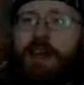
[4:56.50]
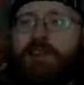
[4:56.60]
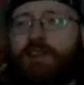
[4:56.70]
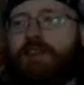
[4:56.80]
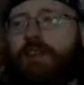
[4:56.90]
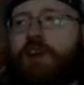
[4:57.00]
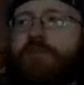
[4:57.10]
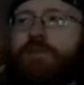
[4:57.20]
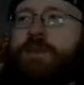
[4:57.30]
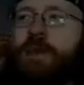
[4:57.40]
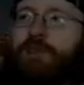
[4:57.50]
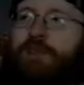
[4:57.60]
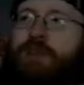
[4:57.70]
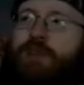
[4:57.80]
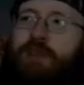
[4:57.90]
Try sounds like Harvey
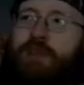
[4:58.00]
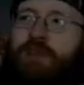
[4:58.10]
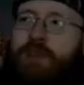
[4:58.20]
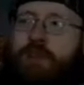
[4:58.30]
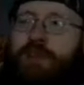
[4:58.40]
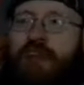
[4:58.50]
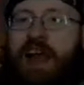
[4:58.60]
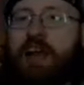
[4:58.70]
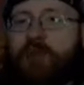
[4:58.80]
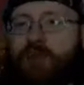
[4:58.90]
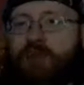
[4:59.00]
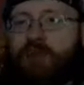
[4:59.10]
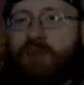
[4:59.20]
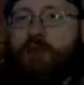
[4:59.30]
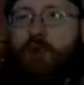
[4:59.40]
Fierstein. The guy who was
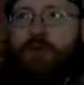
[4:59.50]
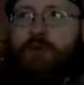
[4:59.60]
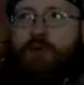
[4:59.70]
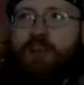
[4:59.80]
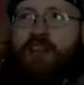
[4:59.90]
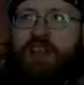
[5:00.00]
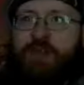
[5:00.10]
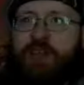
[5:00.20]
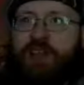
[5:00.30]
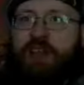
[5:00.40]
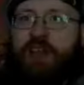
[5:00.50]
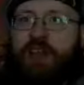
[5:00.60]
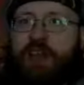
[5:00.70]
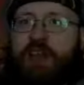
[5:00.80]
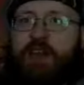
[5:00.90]
Jeff Goldblum's friend in Independence
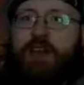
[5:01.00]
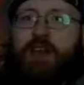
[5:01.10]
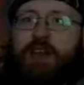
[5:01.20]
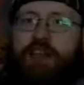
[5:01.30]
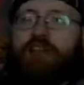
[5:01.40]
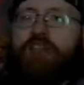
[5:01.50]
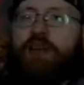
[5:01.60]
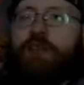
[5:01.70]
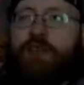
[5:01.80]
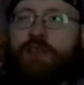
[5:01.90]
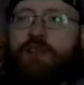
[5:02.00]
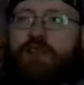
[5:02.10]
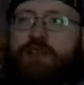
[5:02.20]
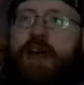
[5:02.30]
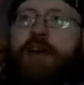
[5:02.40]
Day and gets killed
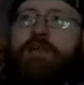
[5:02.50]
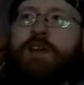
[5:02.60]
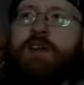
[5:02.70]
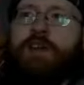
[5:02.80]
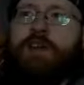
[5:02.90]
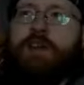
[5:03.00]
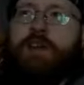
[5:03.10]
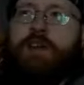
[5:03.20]
during traffic and